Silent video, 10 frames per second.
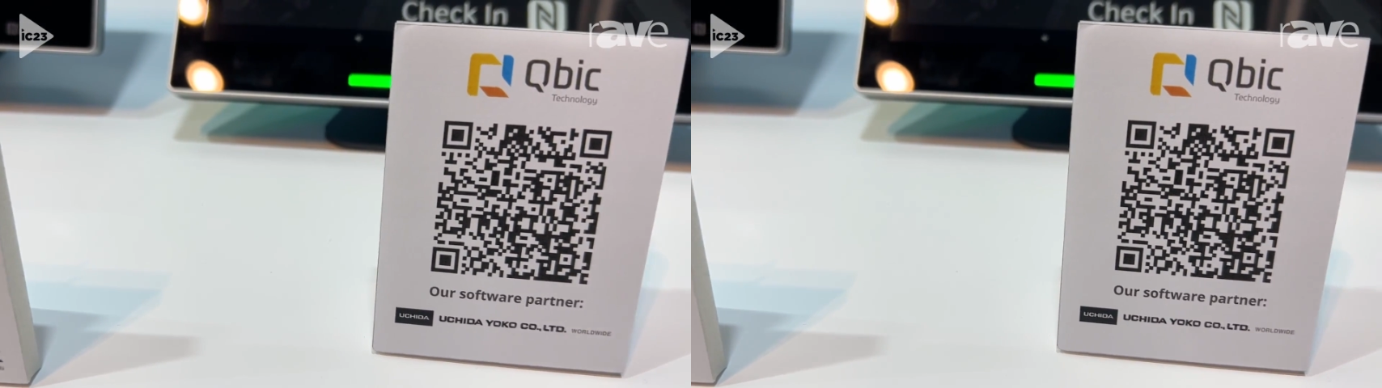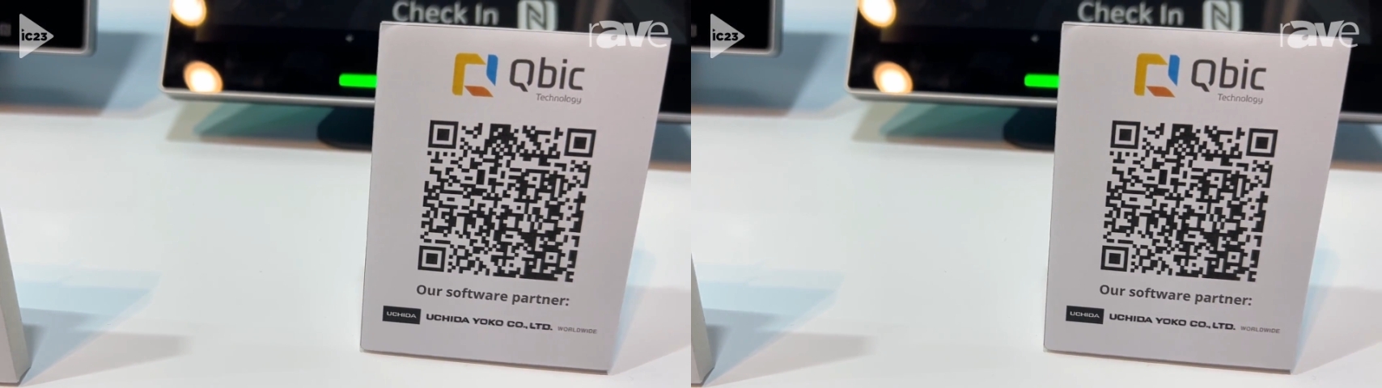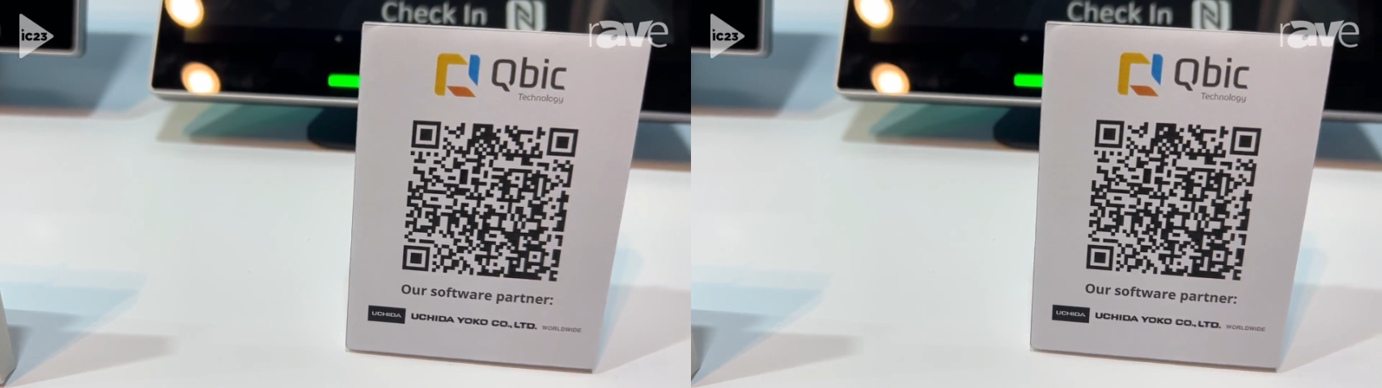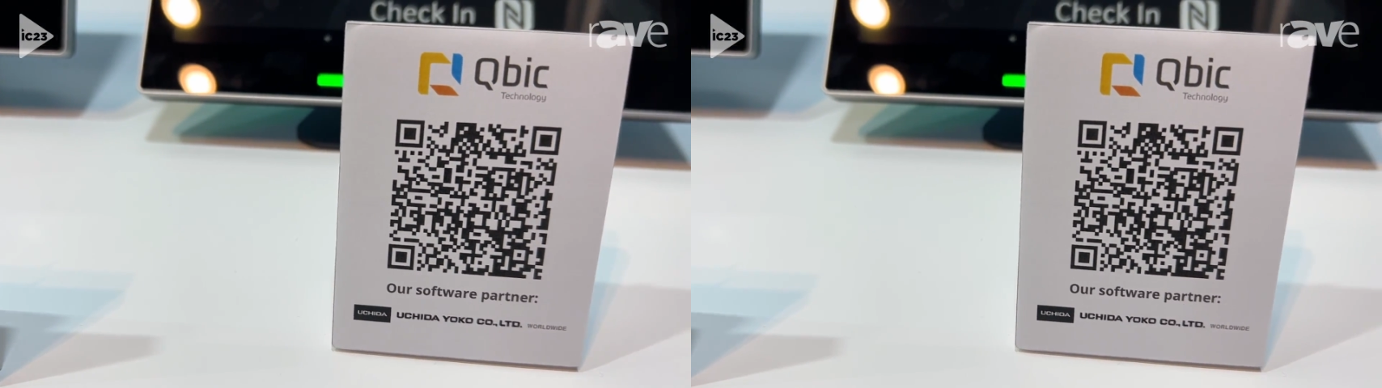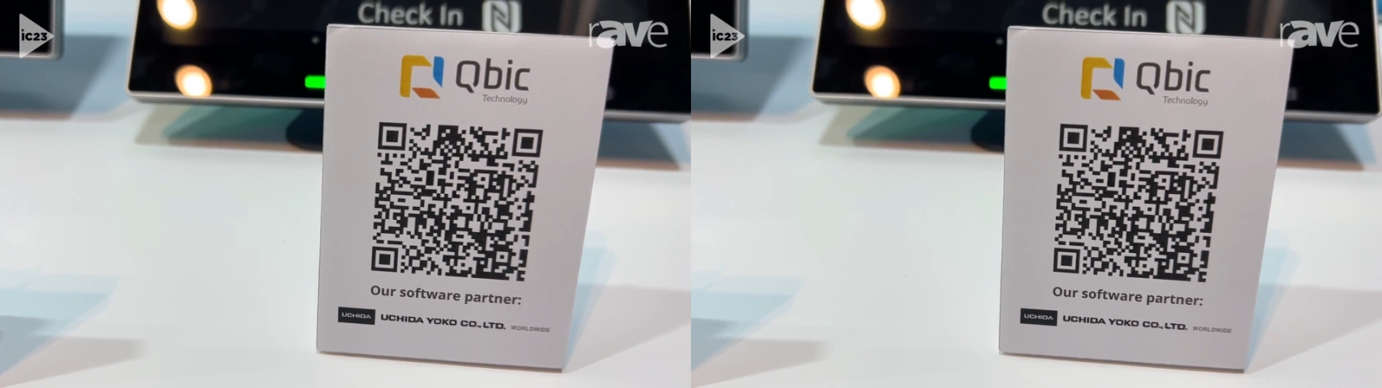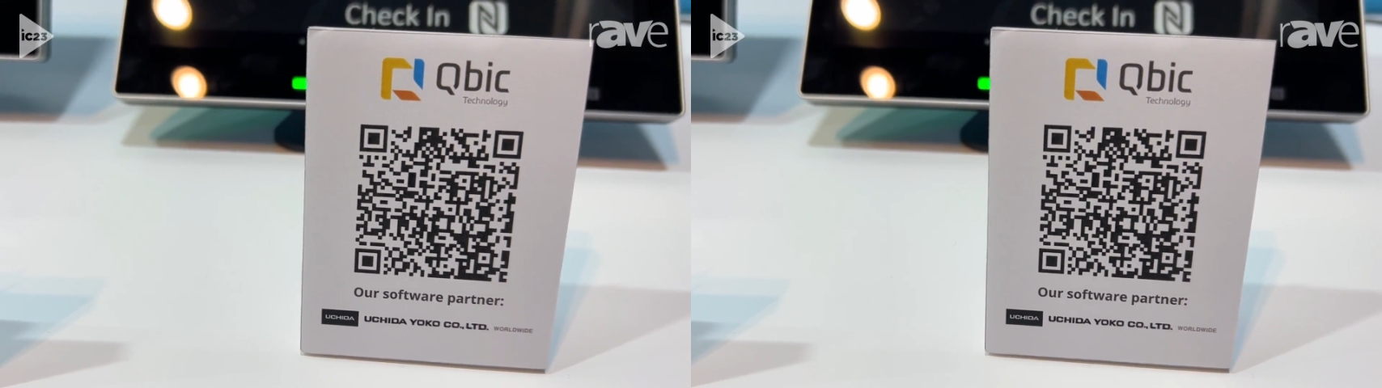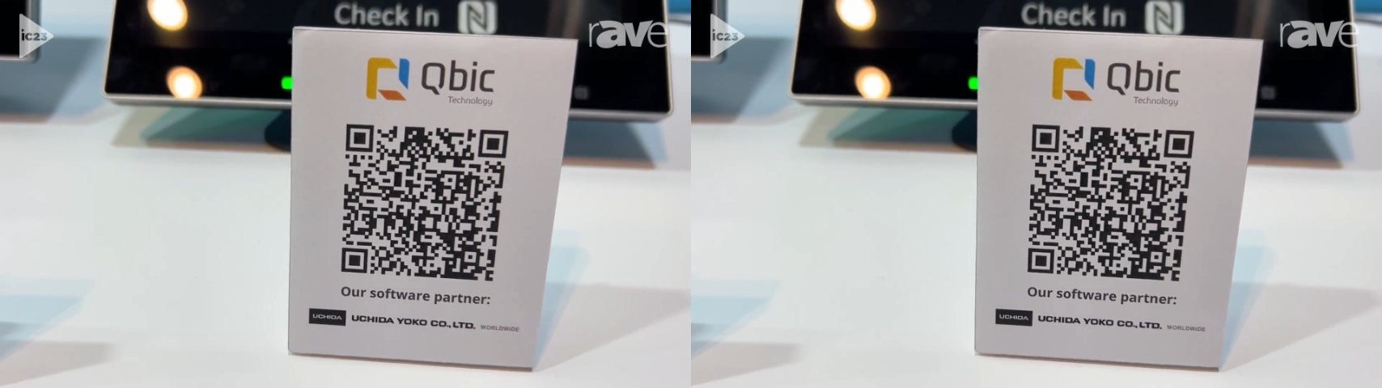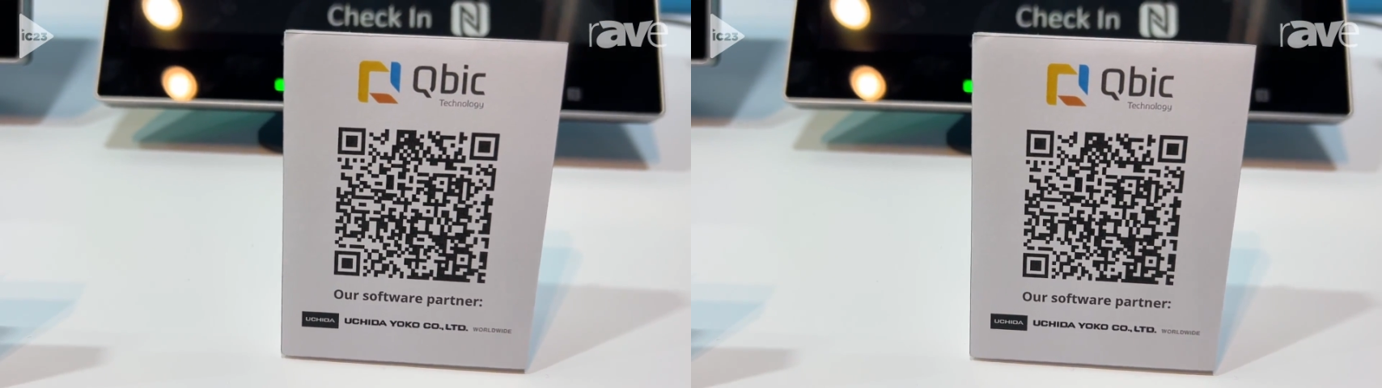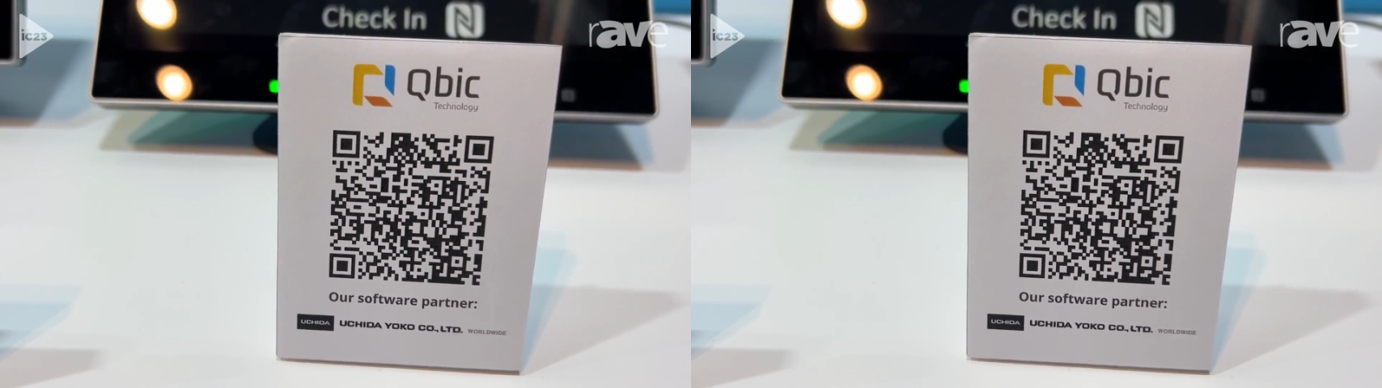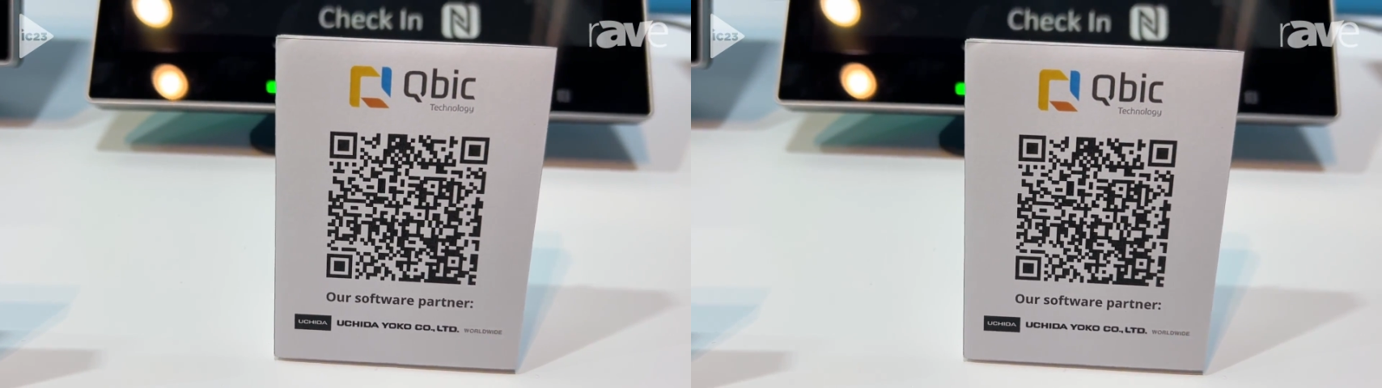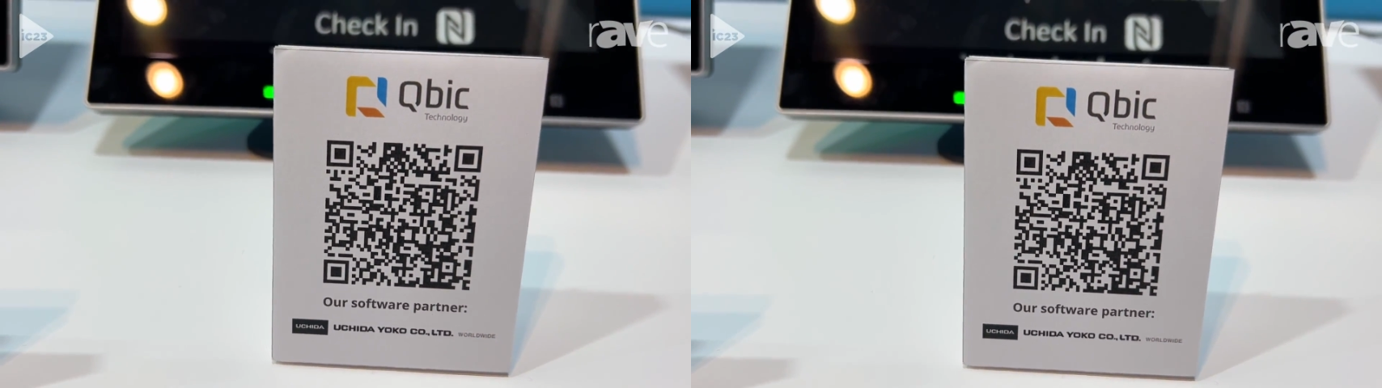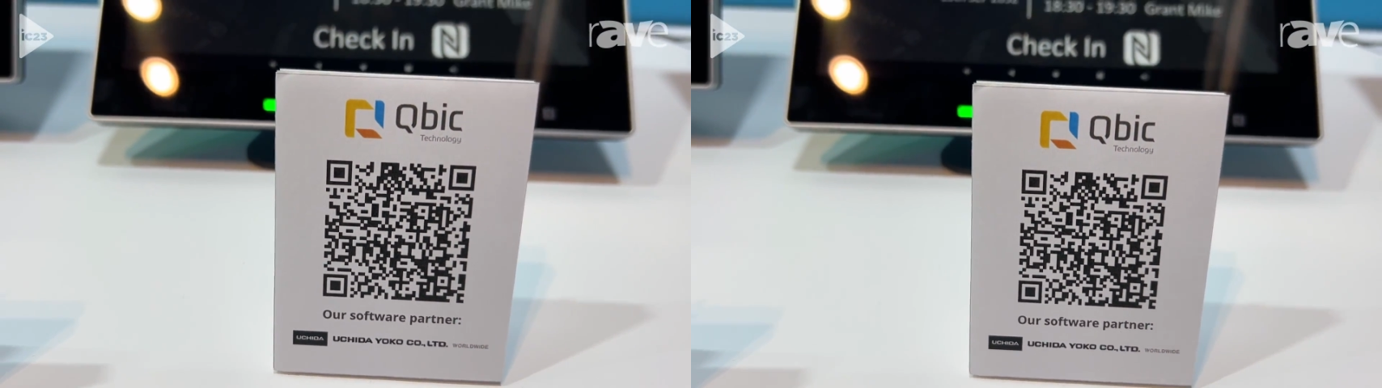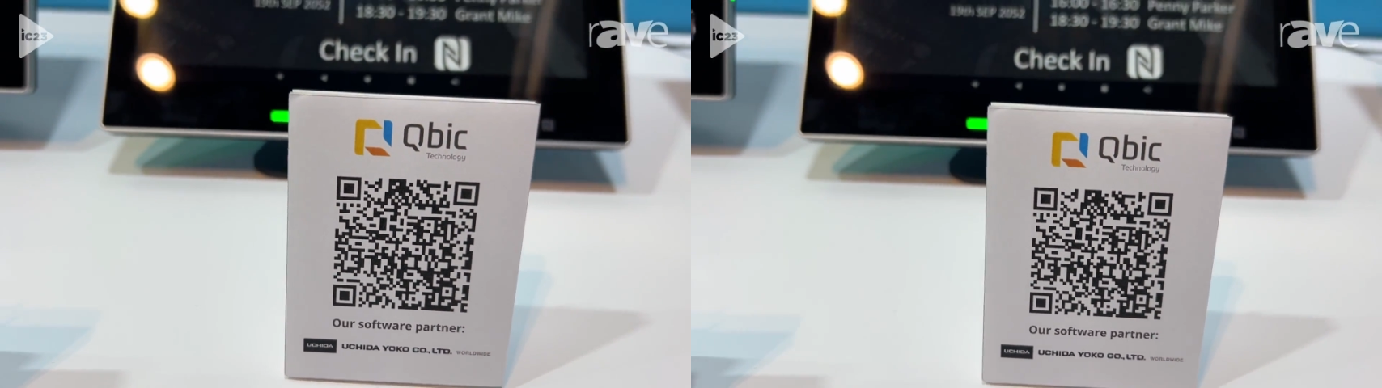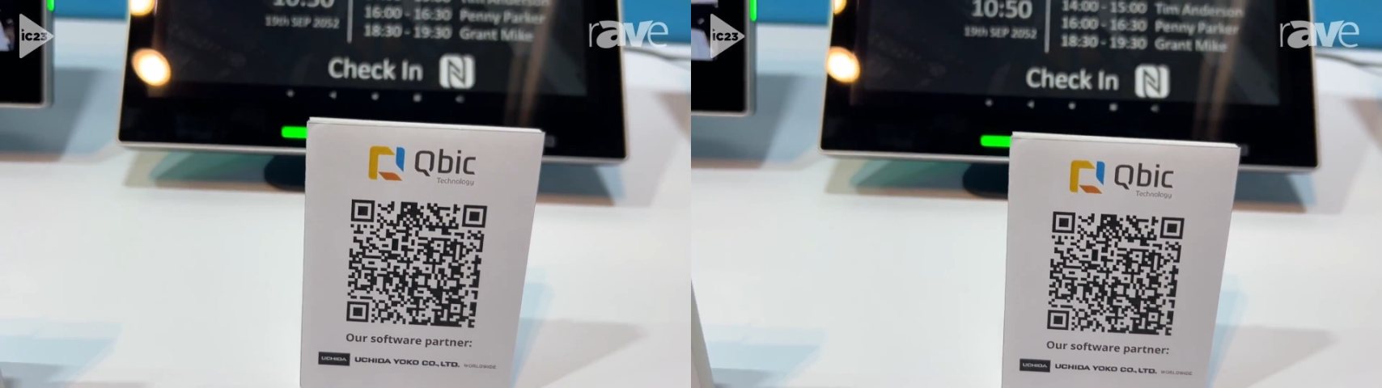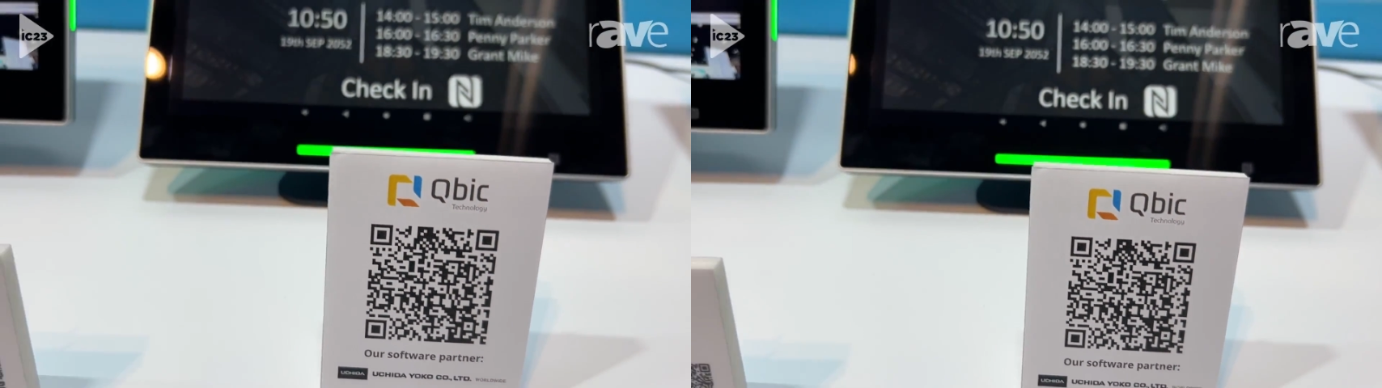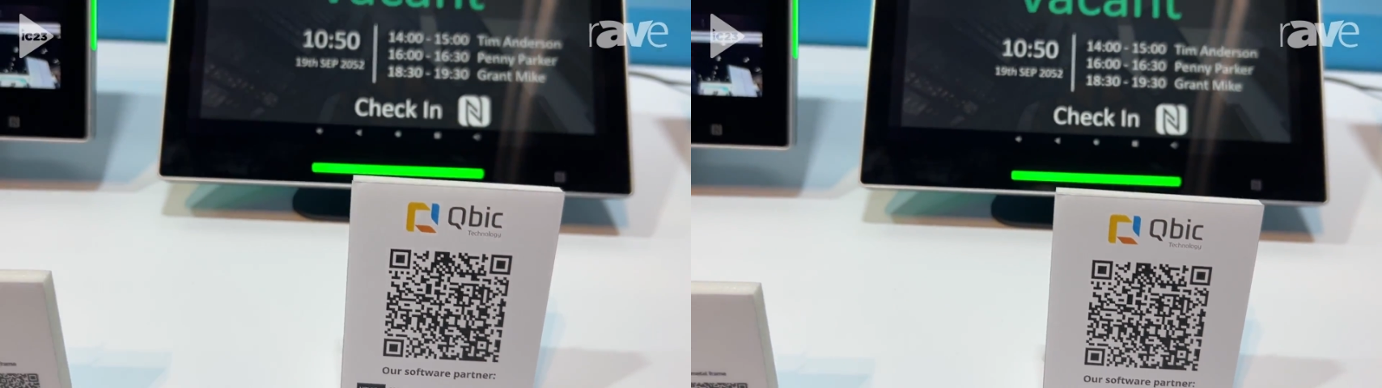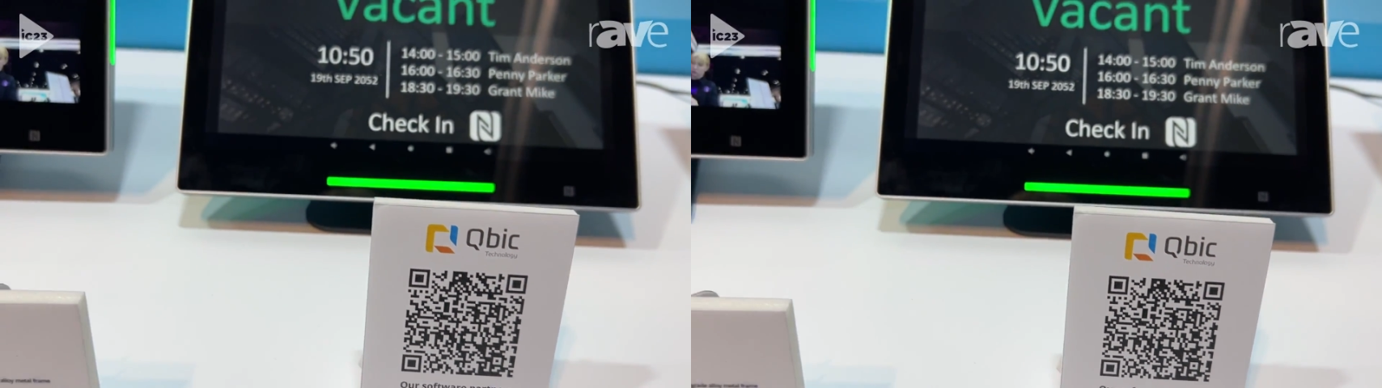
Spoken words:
Nobody's mouth can be seen.